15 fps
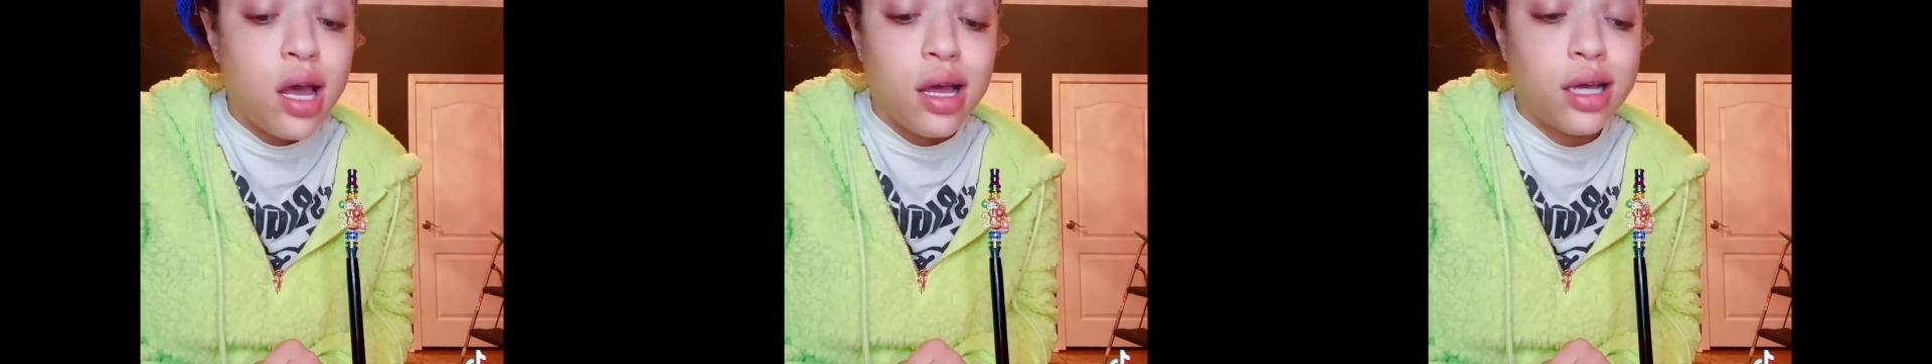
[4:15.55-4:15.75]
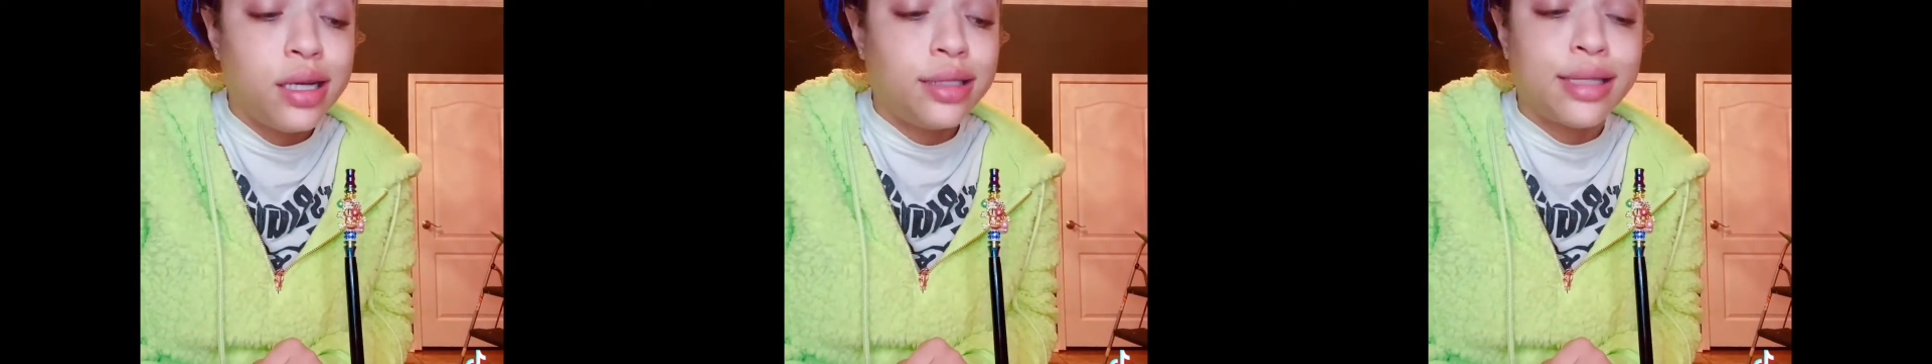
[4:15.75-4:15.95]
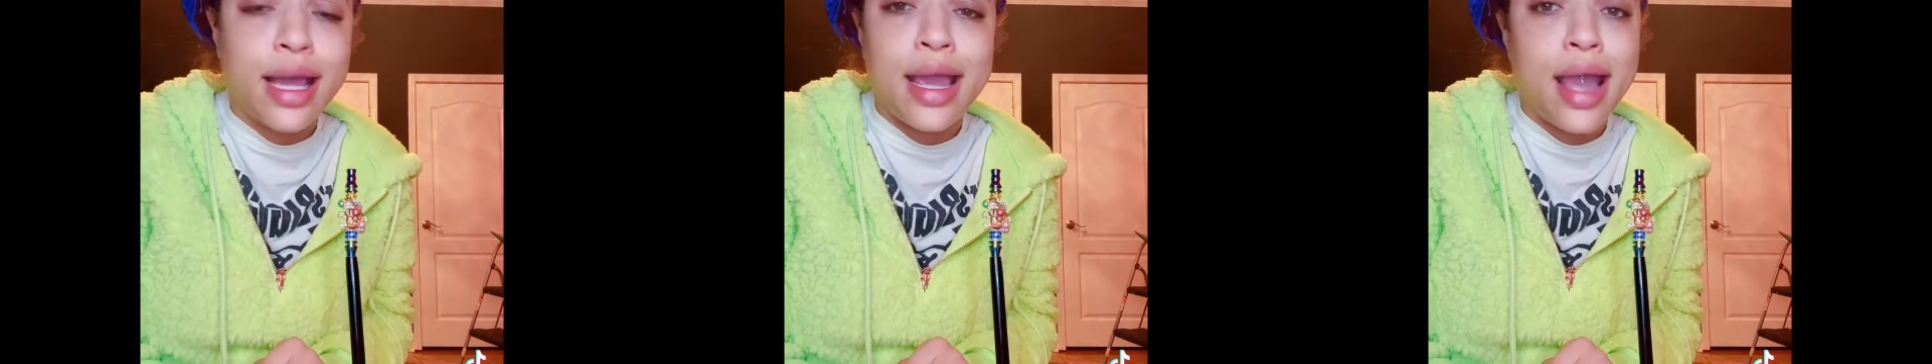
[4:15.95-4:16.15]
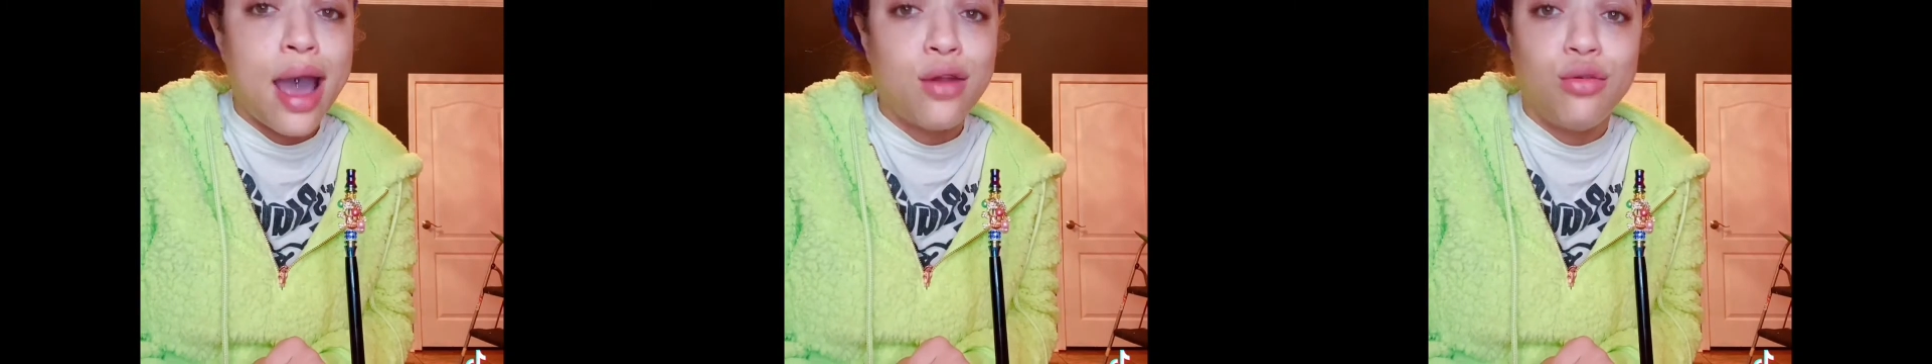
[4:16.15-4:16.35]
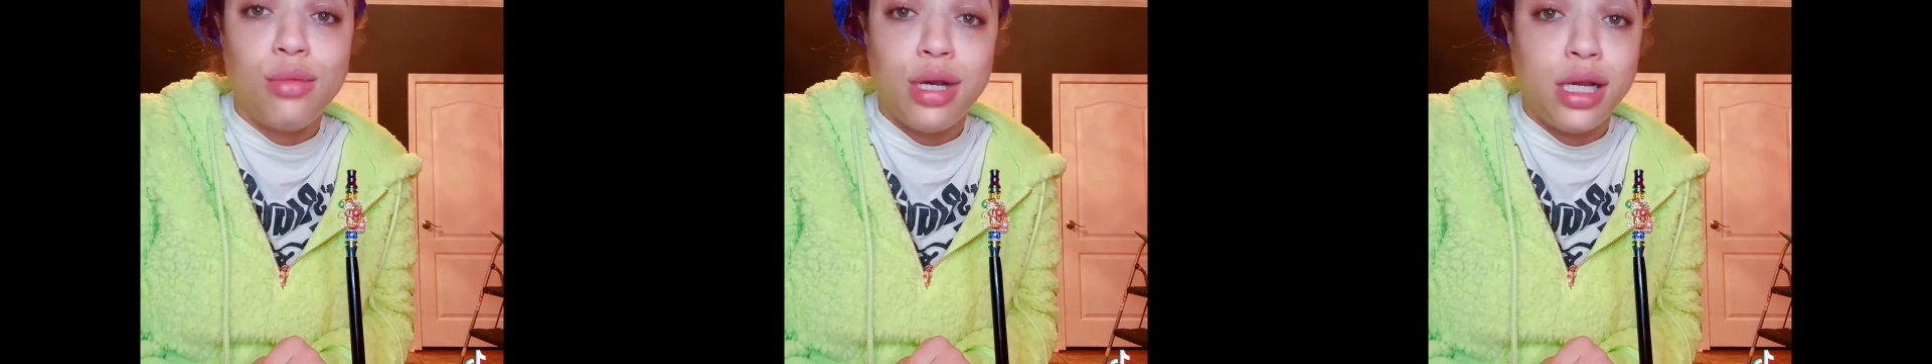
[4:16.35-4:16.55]
Because I ain't got
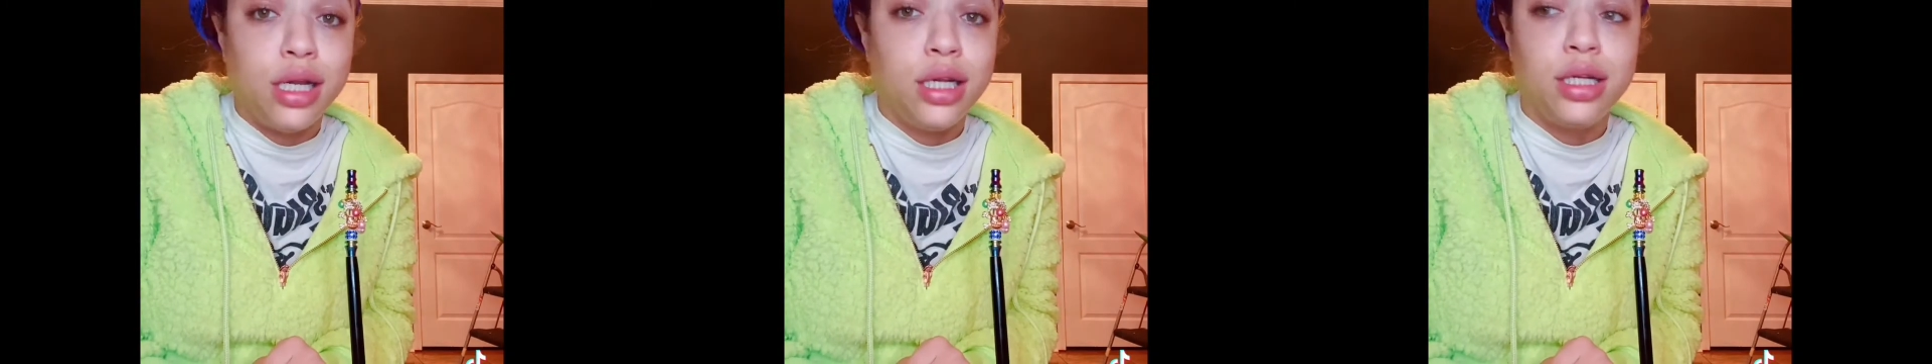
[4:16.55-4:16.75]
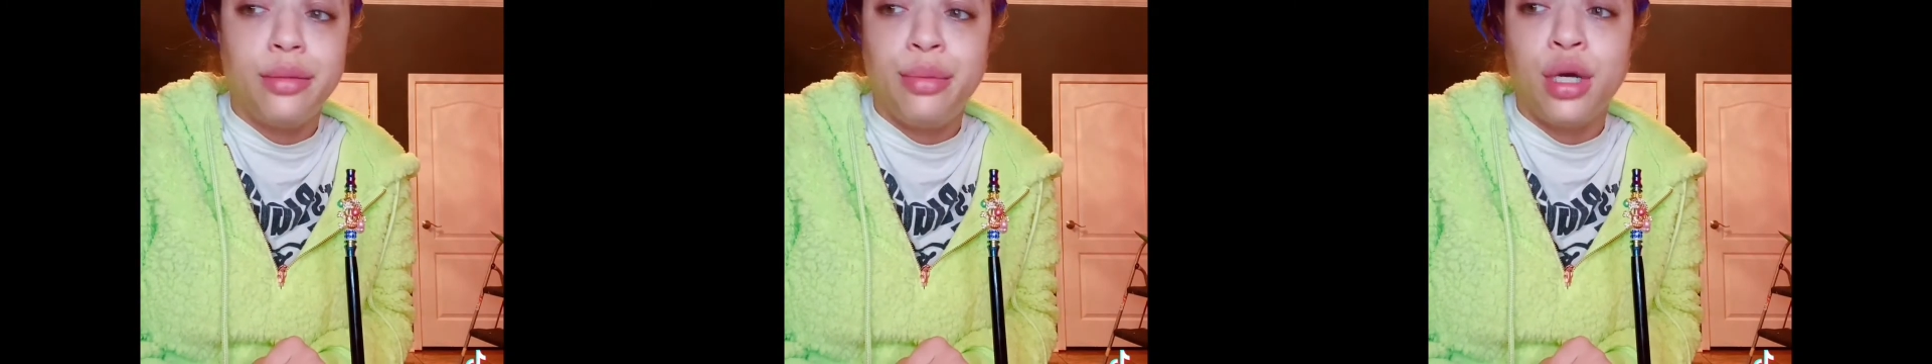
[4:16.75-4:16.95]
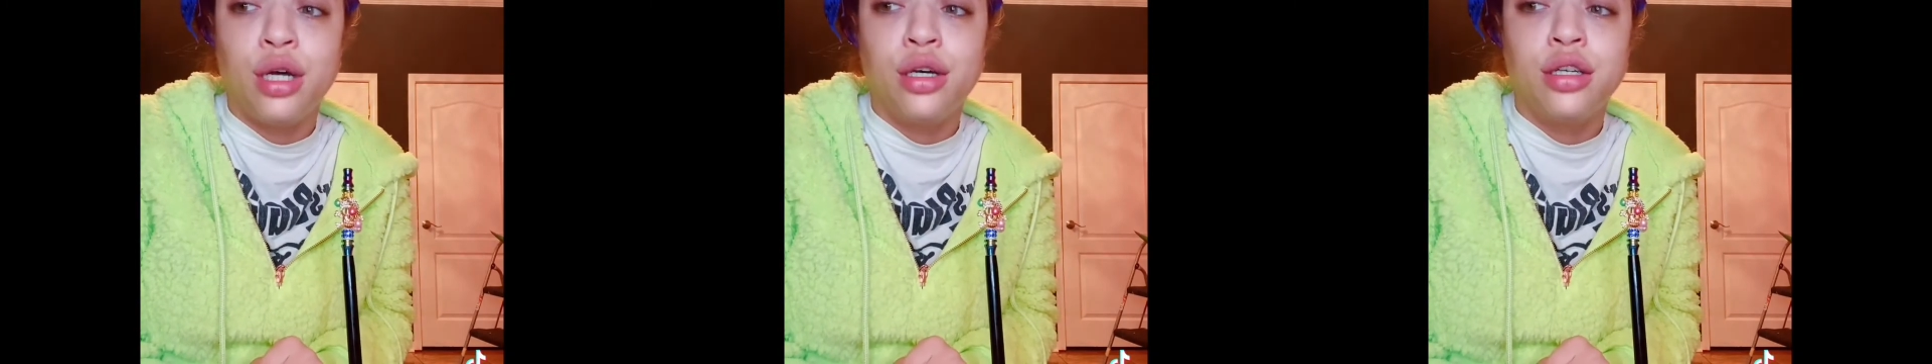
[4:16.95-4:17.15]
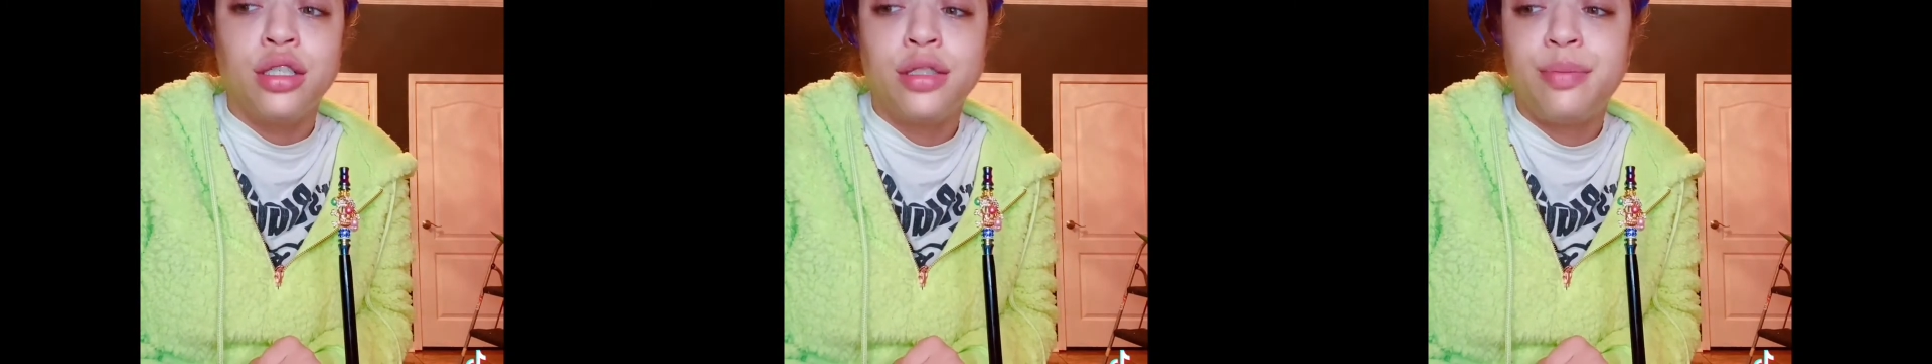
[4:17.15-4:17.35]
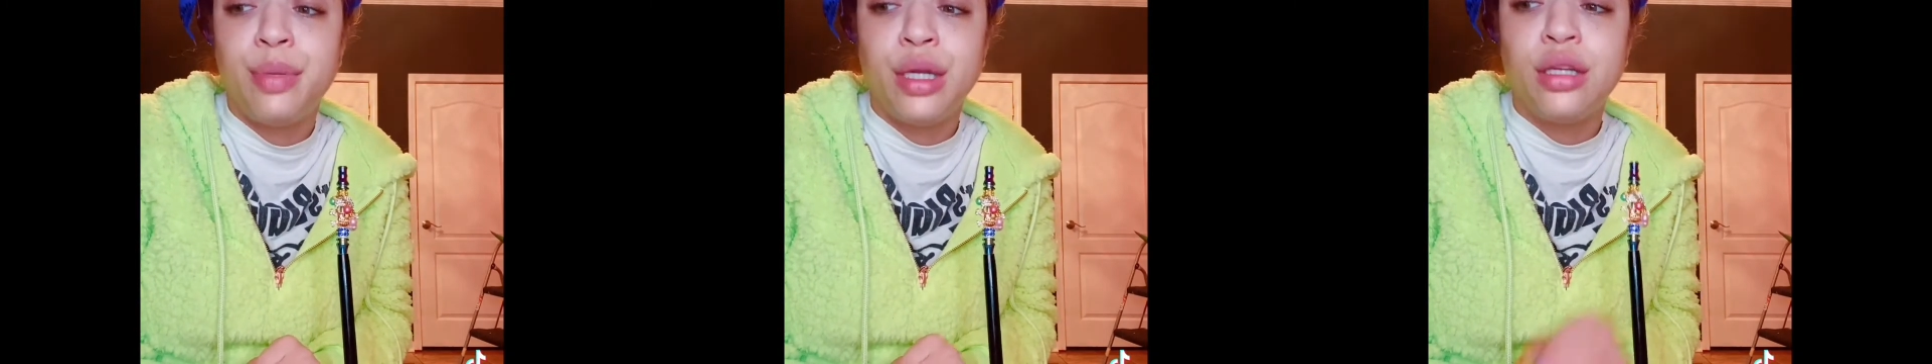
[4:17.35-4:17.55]
no money to
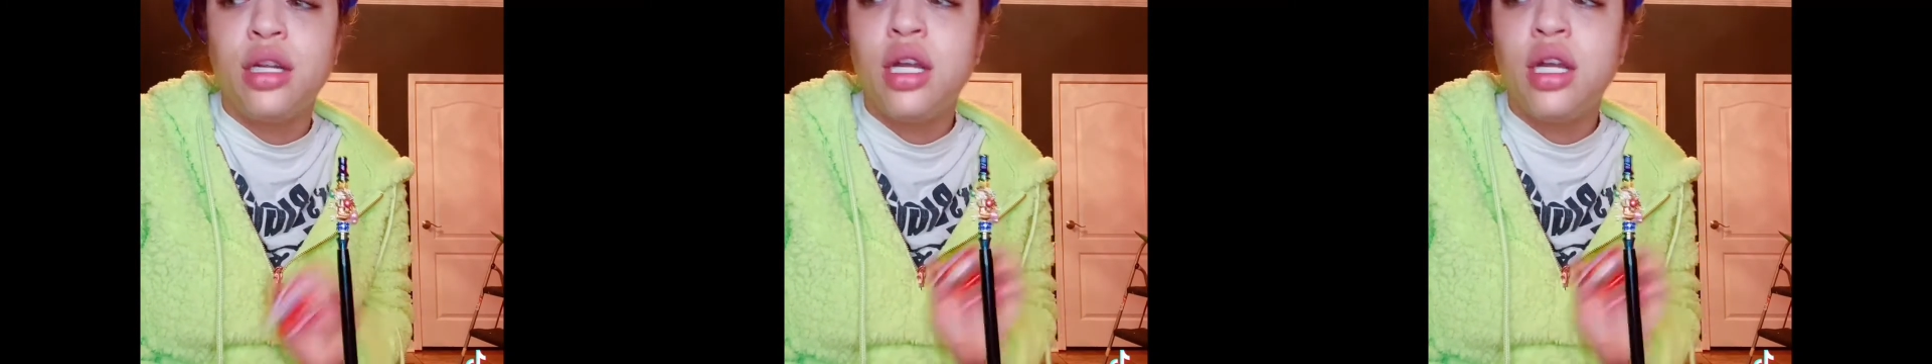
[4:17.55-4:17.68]
spend